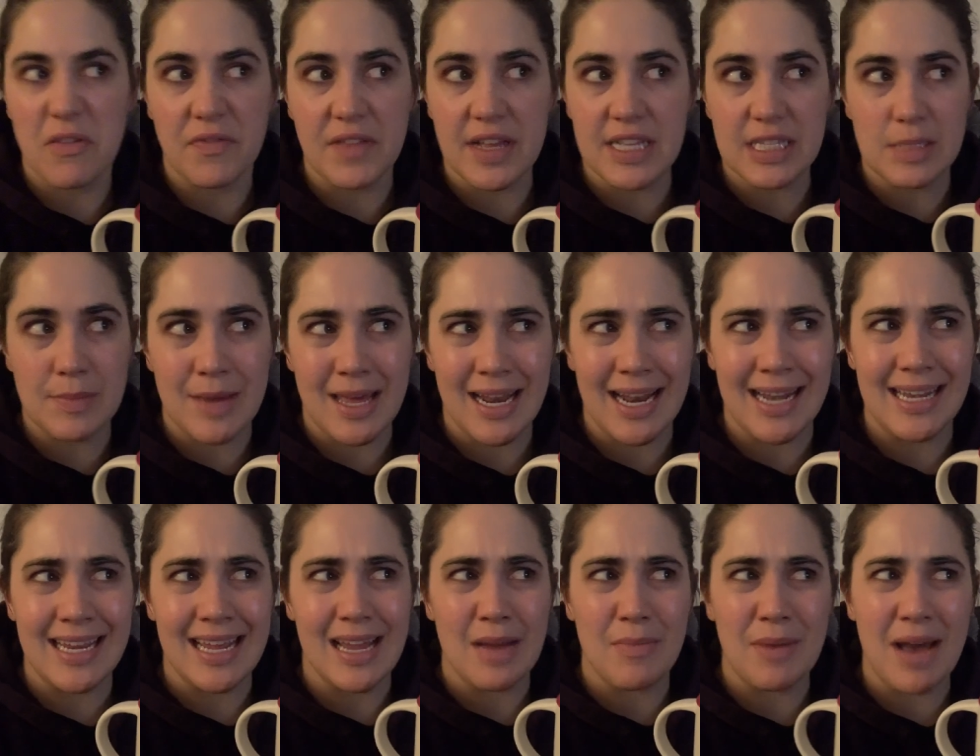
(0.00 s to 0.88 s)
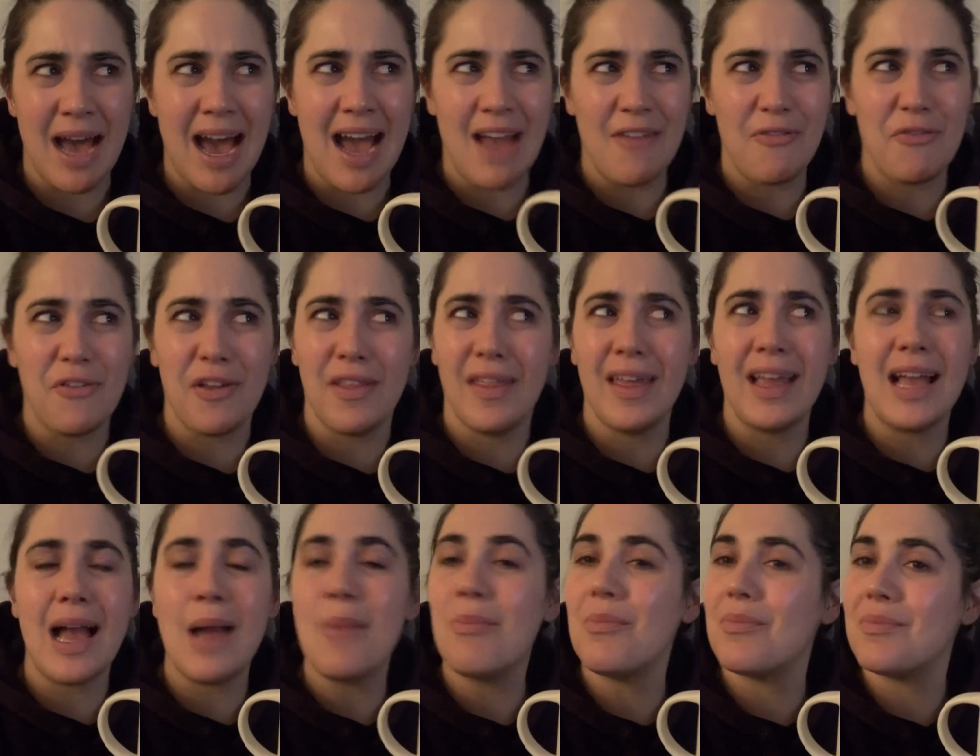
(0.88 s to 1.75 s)
that's a bad idea, but I feel like
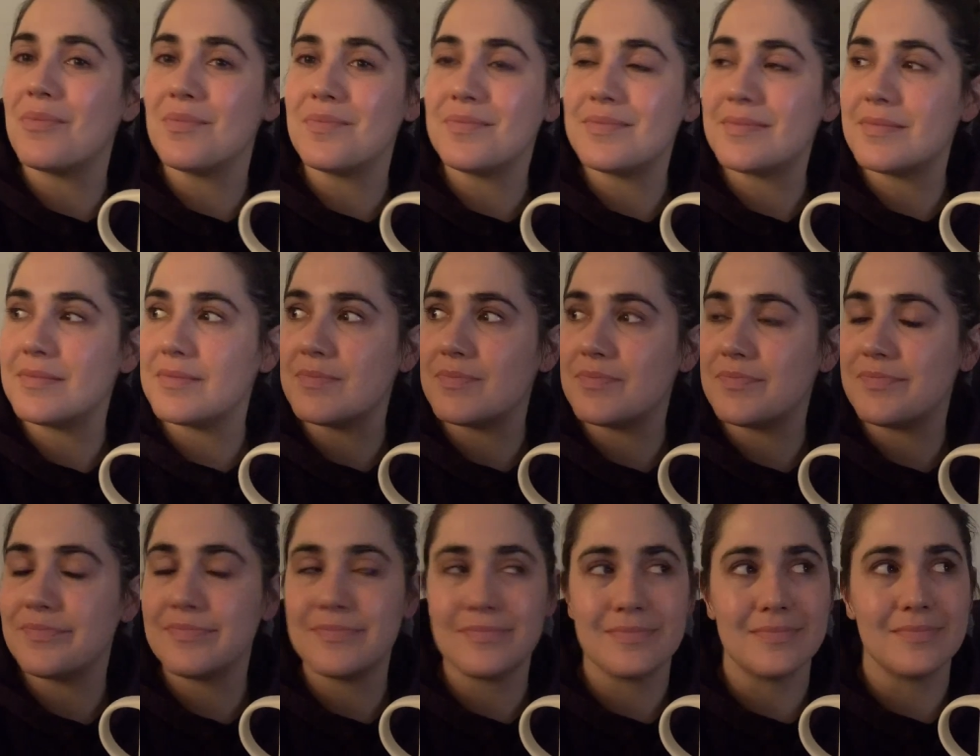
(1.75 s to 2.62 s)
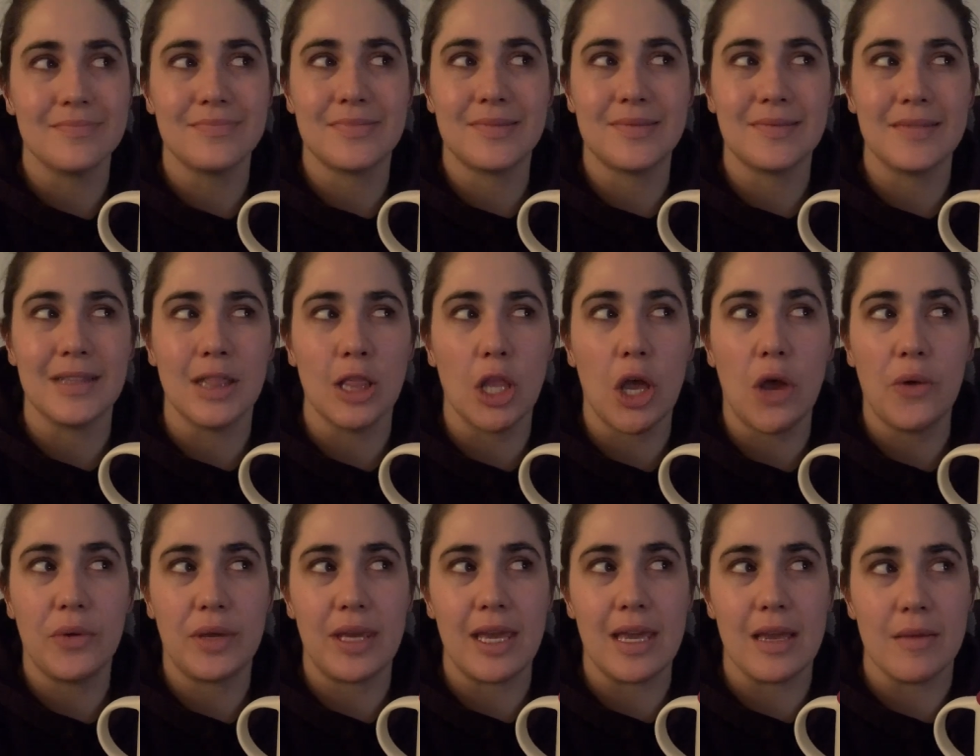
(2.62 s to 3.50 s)
I'm
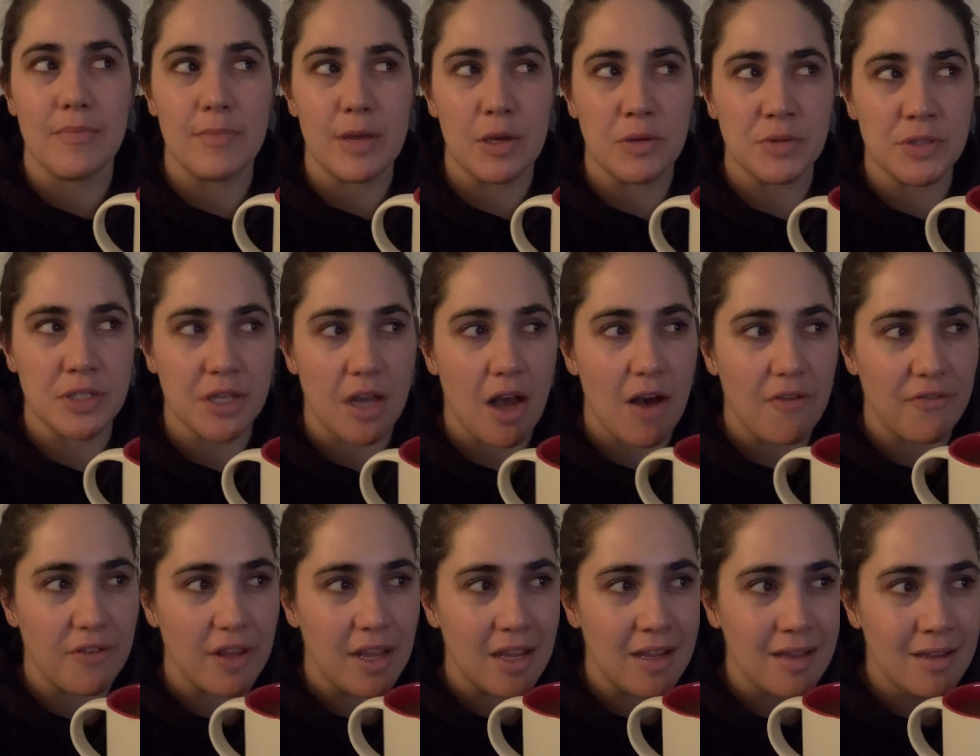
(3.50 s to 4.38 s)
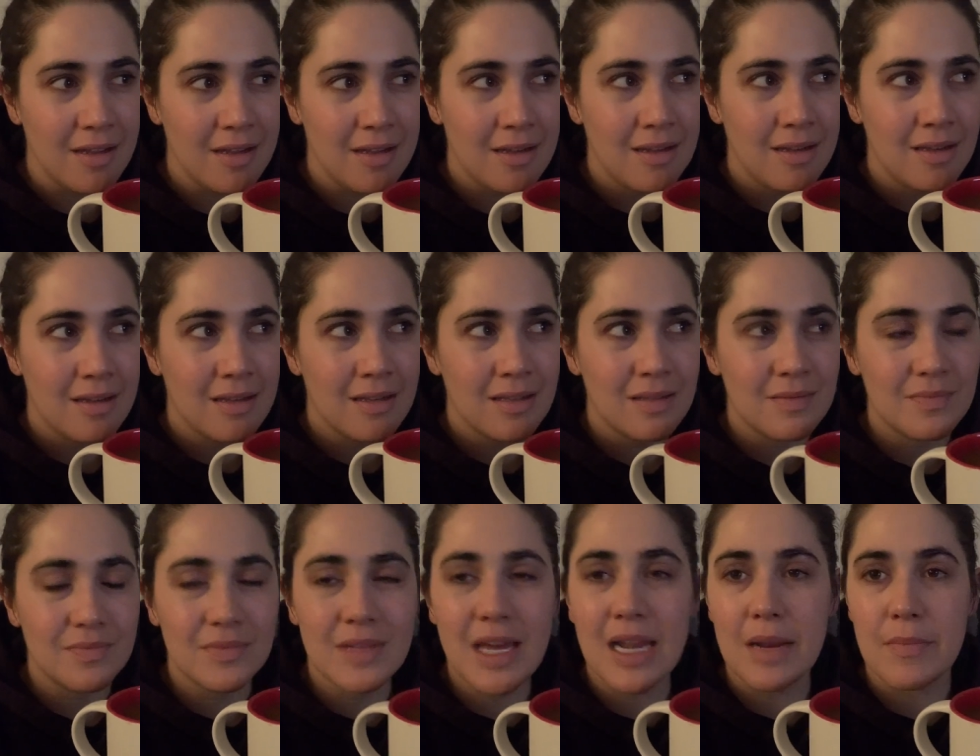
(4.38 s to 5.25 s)
low-key immune to coffee
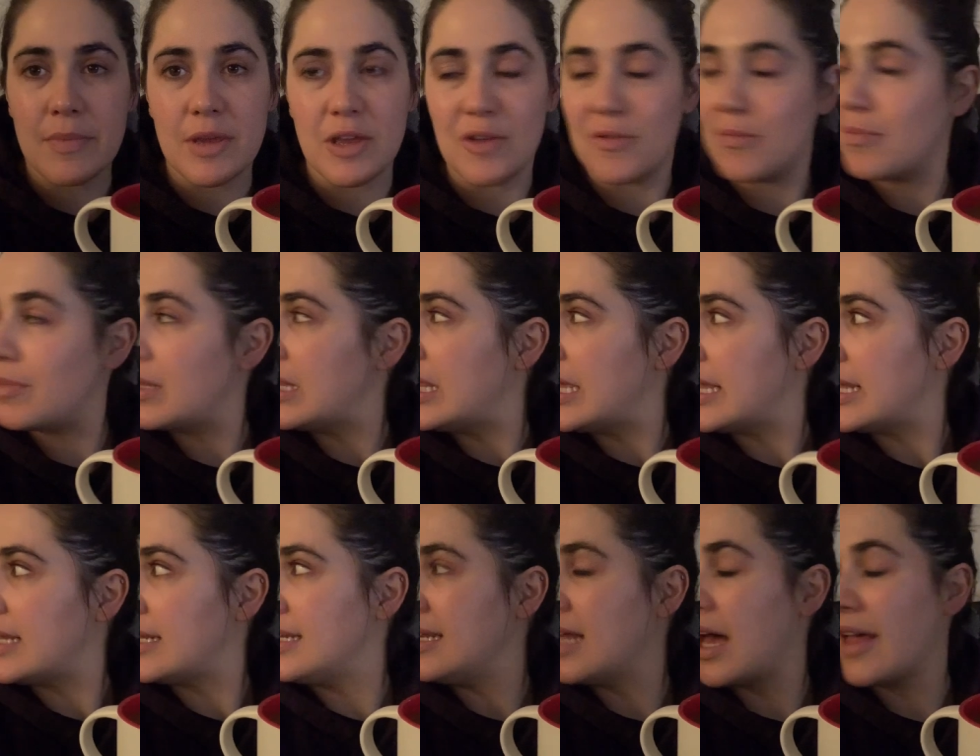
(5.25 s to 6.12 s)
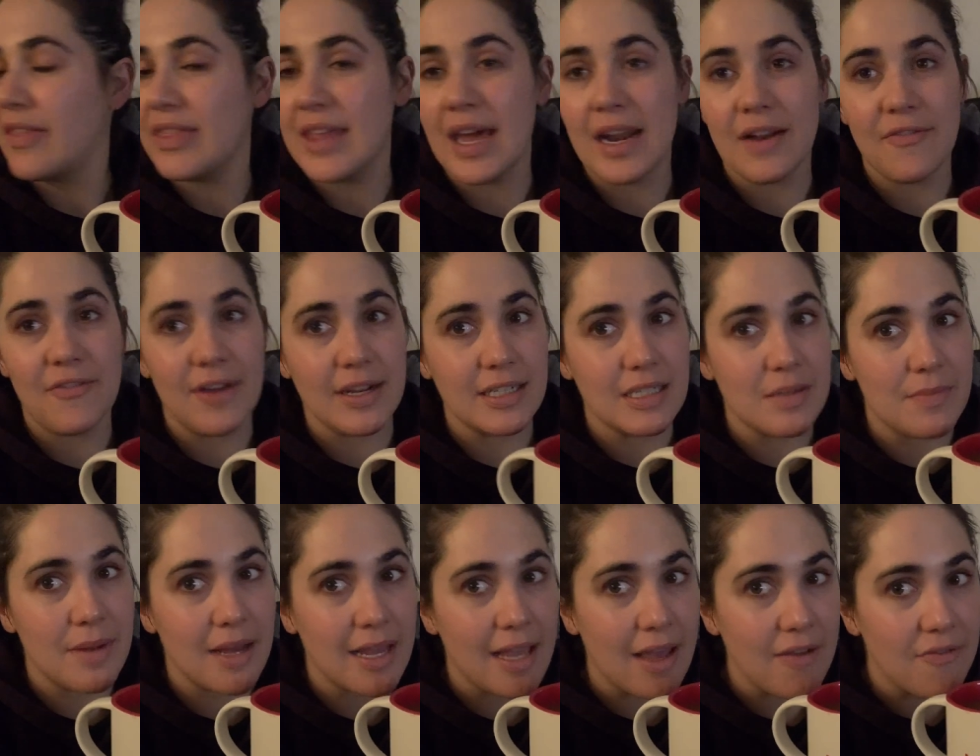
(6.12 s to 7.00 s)
not immune, but like not that affected
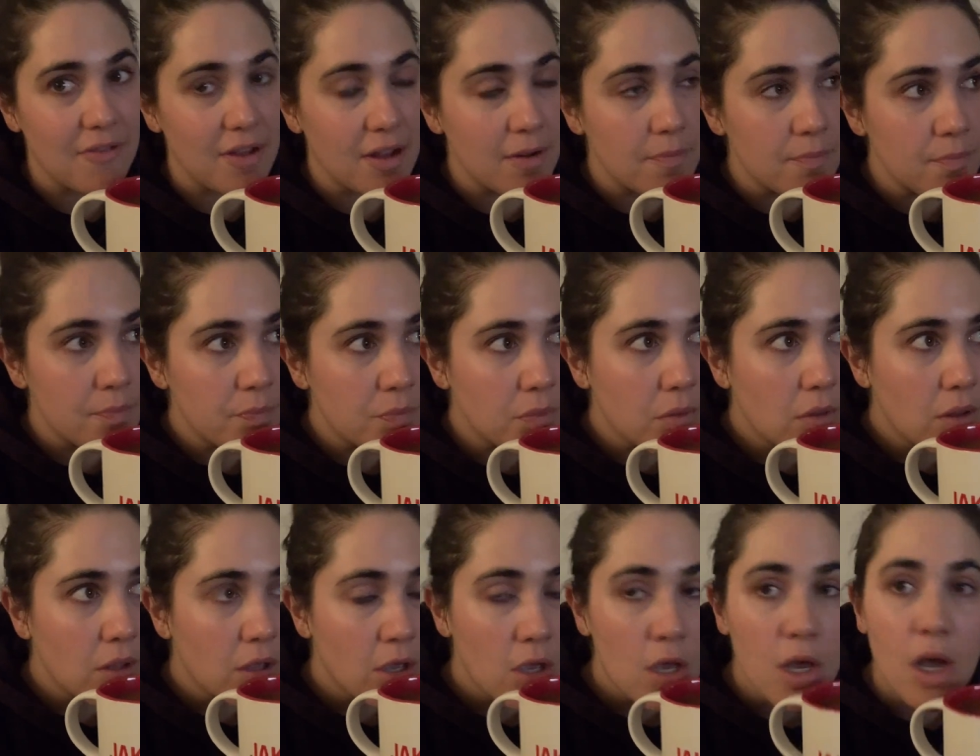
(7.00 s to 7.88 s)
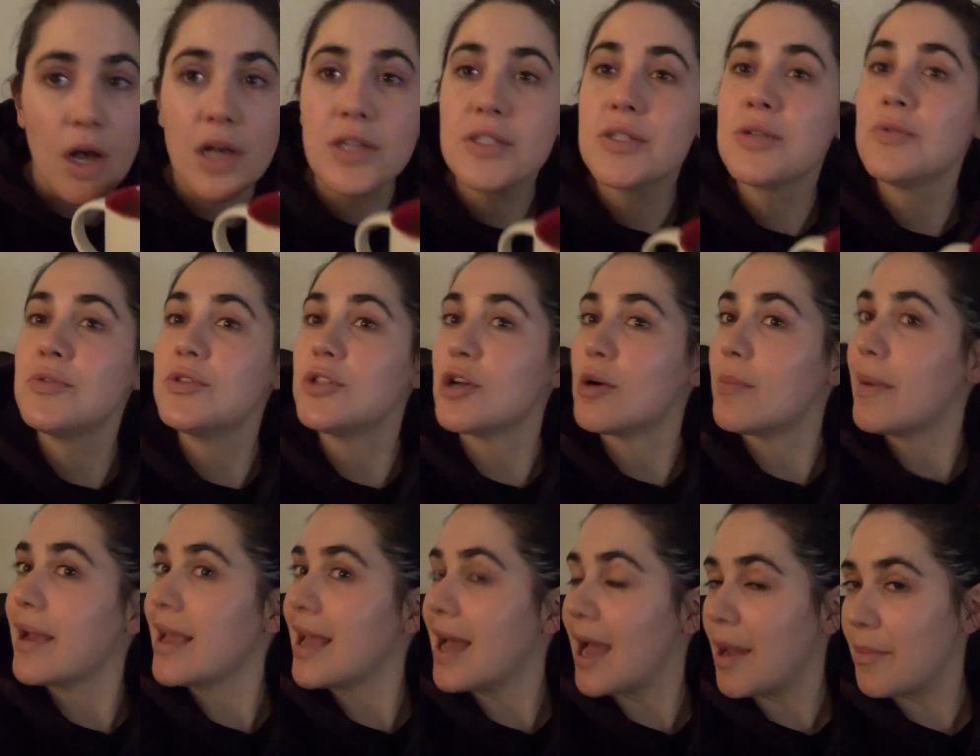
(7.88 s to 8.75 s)
by caffeine. Also, don't
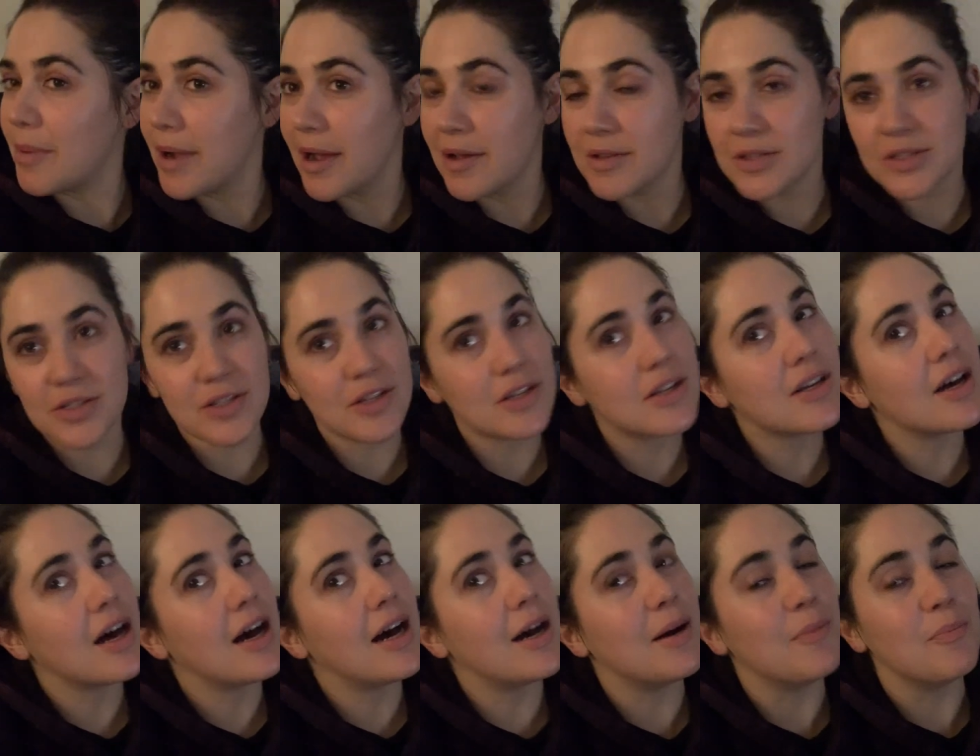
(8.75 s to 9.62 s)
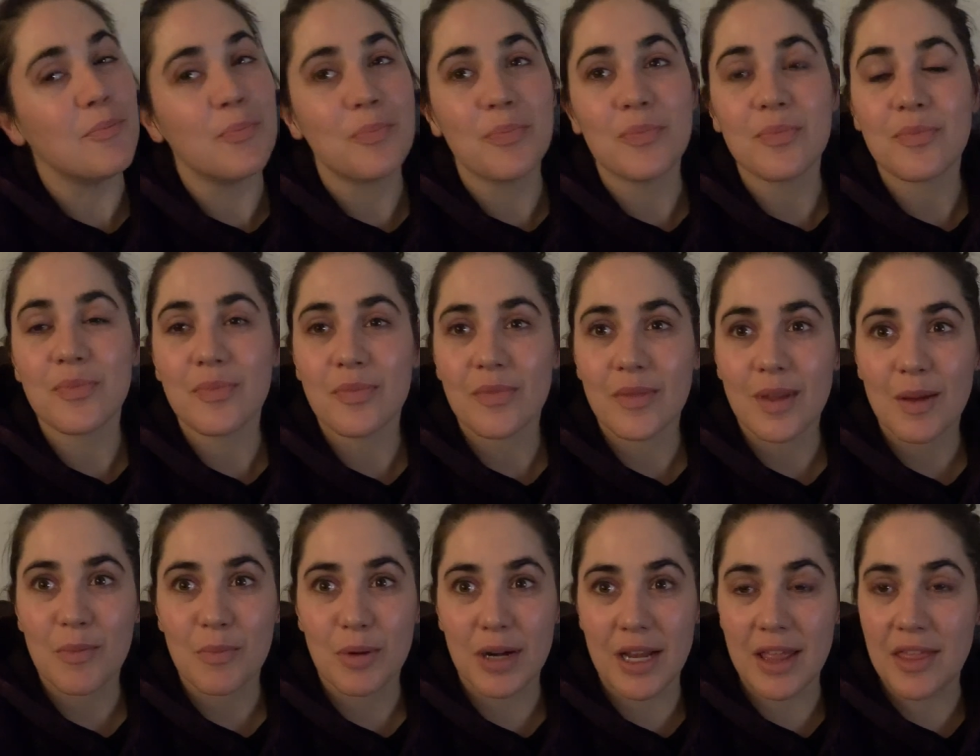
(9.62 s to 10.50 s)
my eyebrows look um,
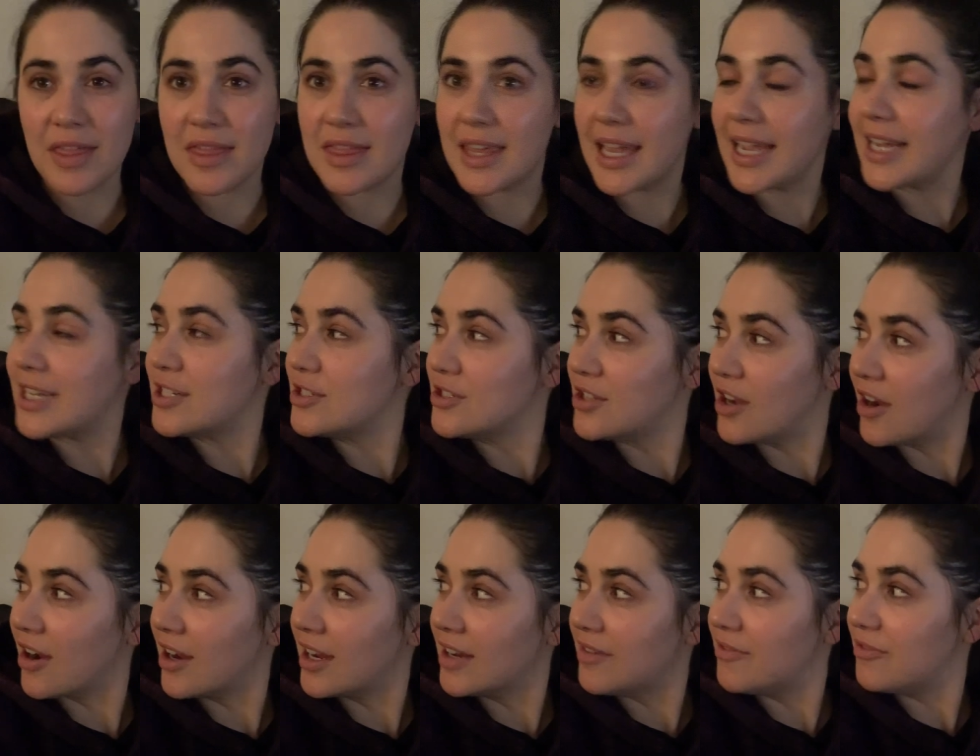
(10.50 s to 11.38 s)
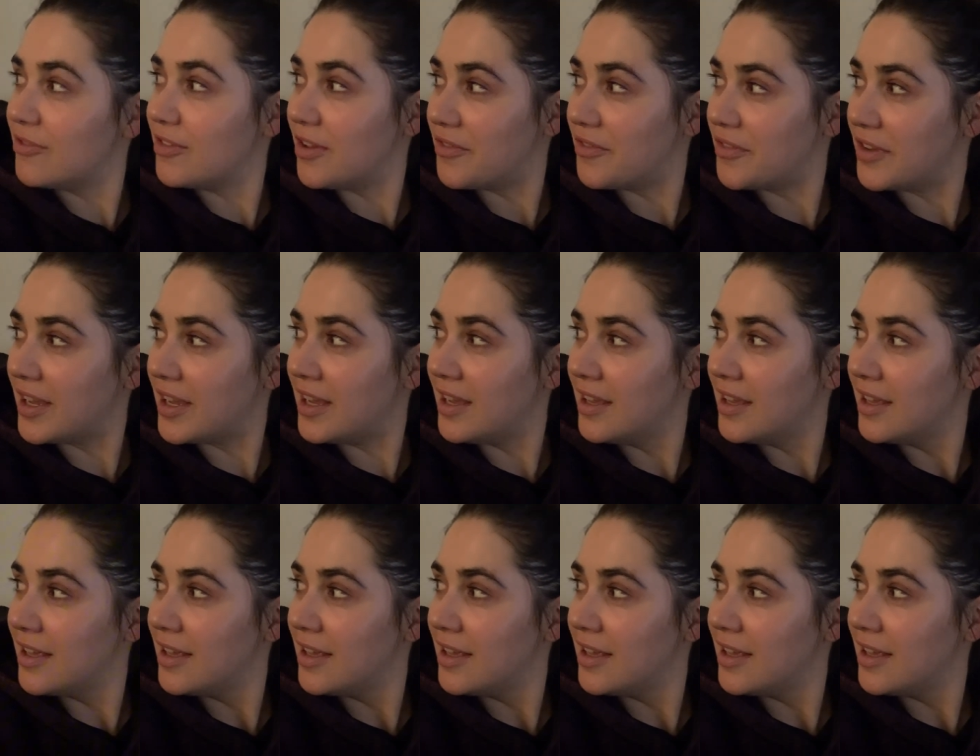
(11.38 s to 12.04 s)
pretty thick and dark and fluffy?